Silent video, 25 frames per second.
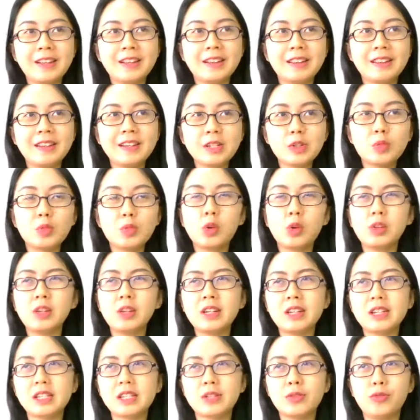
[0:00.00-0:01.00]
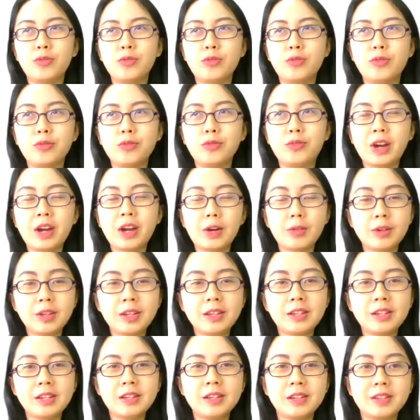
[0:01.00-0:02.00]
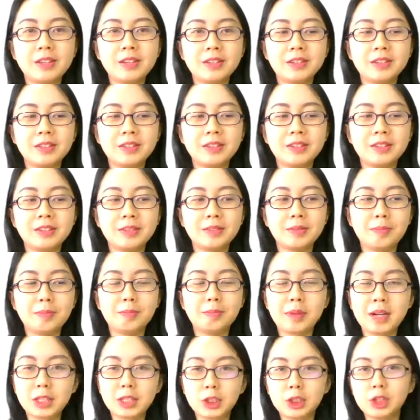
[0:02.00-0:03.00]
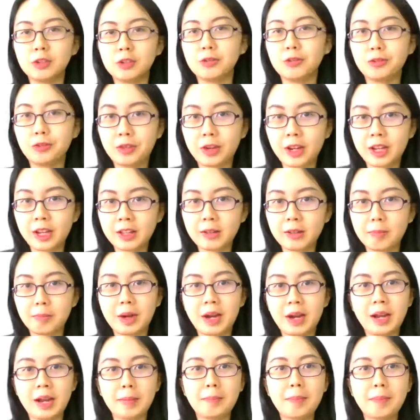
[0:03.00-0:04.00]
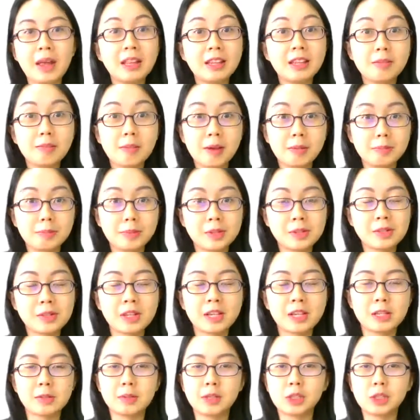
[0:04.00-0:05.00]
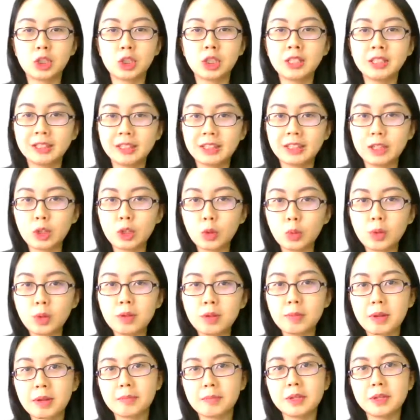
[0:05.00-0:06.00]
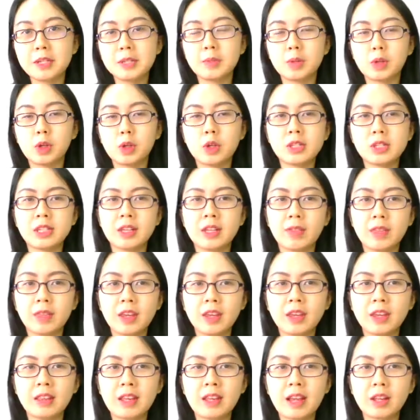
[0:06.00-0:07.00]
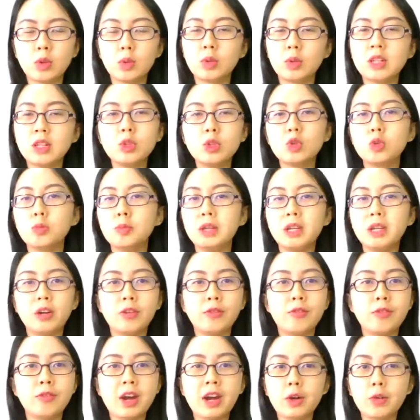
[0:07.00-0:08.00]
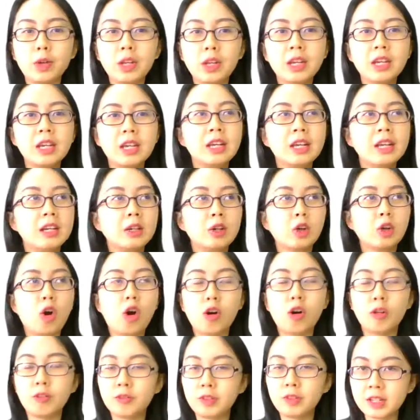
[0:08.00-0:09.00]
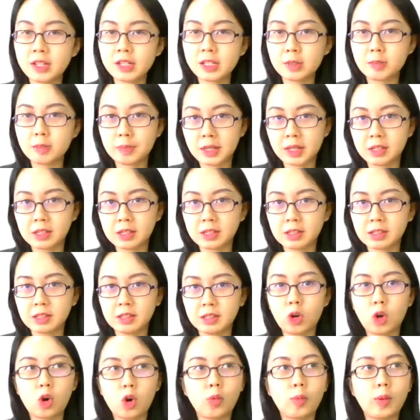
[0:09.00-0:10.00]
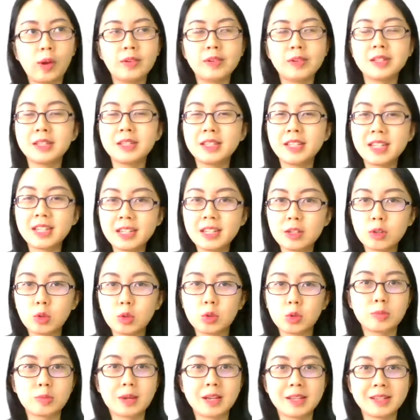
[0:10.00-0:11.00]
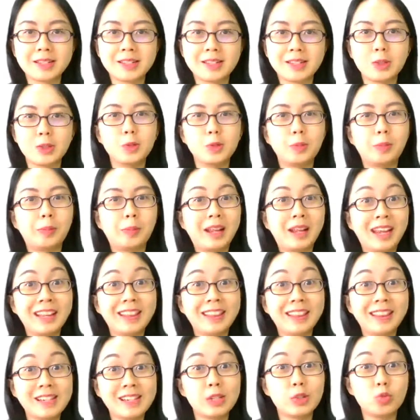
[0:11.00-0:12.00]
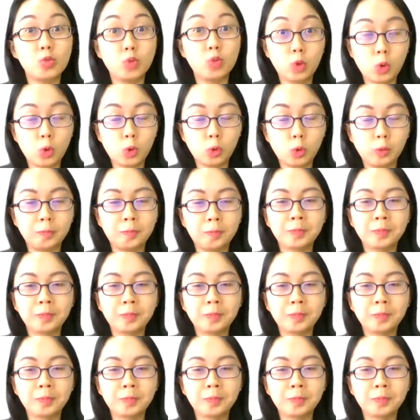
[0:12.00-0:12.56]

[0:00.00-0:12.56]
This role is very much afraid by many members, especially the newer members, because they think that you need to be a very confident speaker or very senior Toastmasters to play this role.